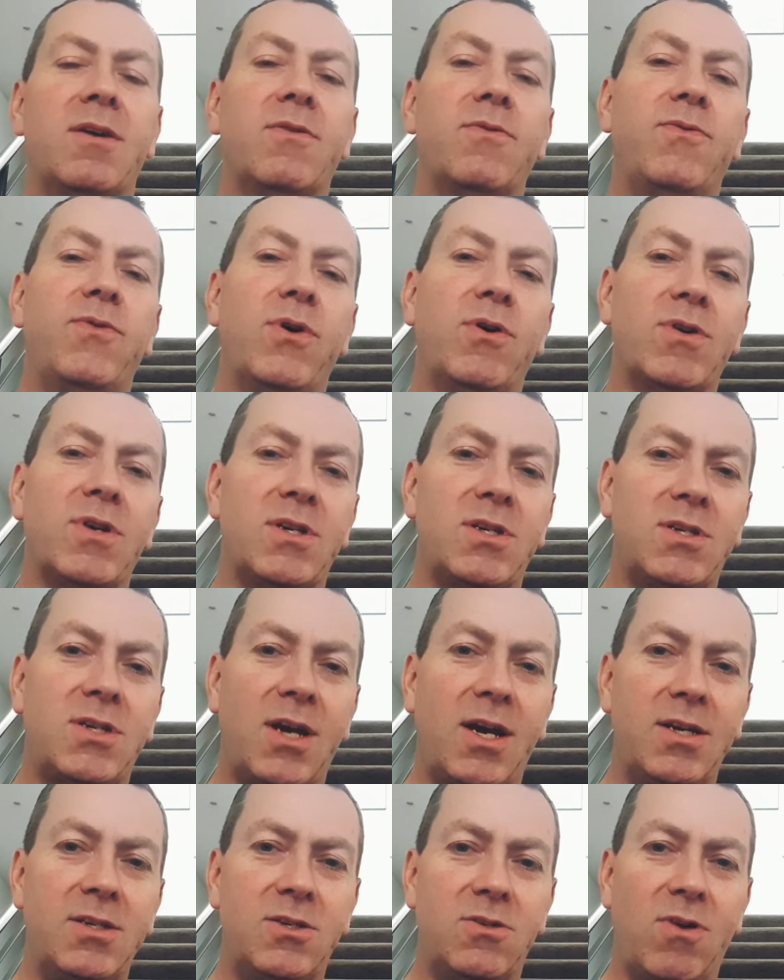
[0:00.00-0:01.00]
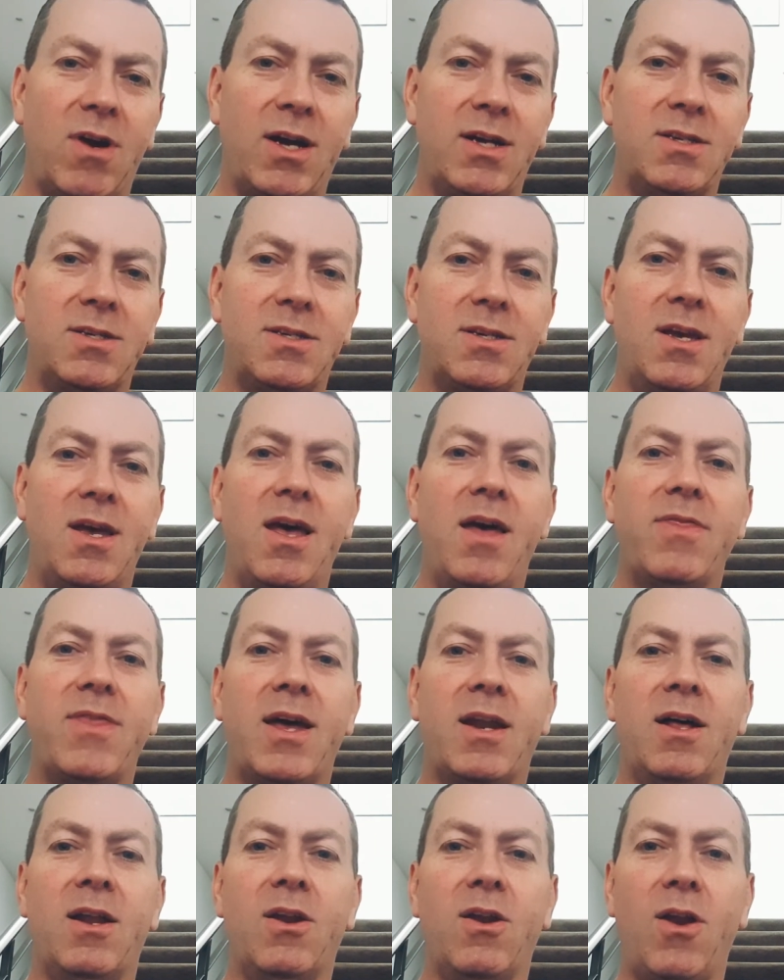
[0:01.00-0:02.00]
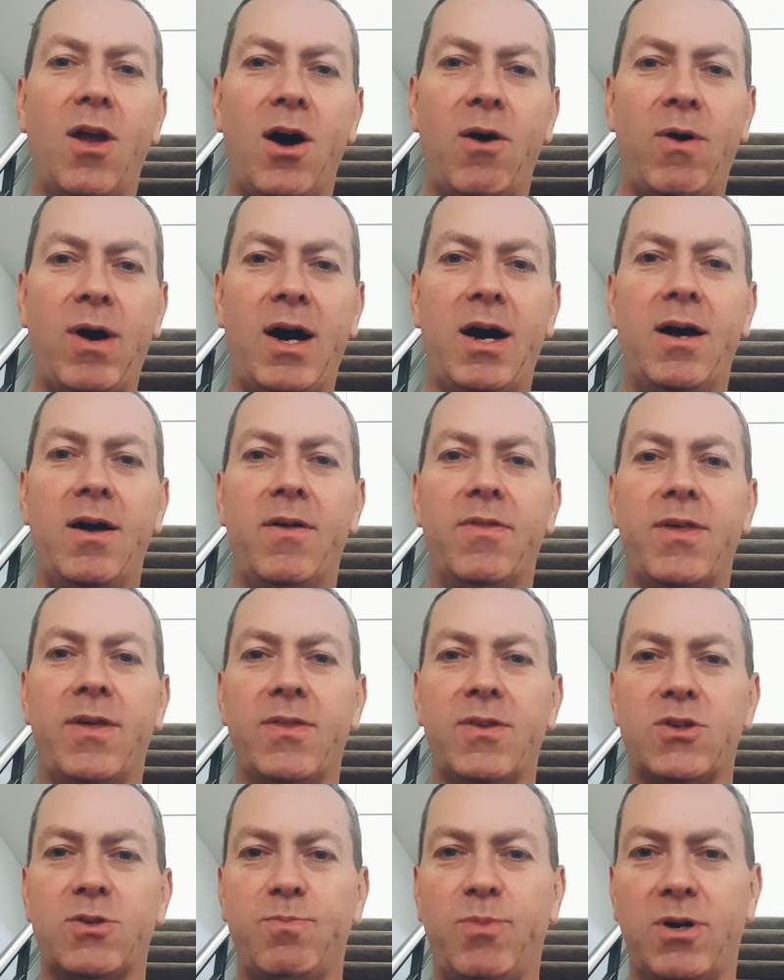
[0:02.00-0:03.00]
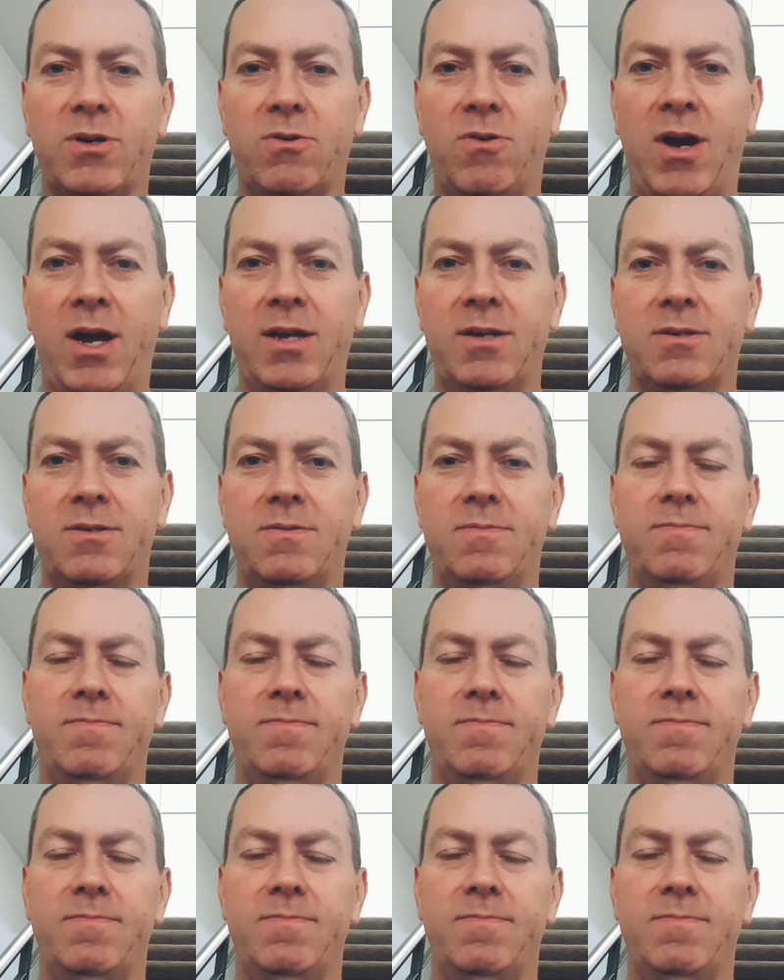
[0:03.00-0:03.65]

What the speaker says: forward exchange rates that are lower than the spot rate.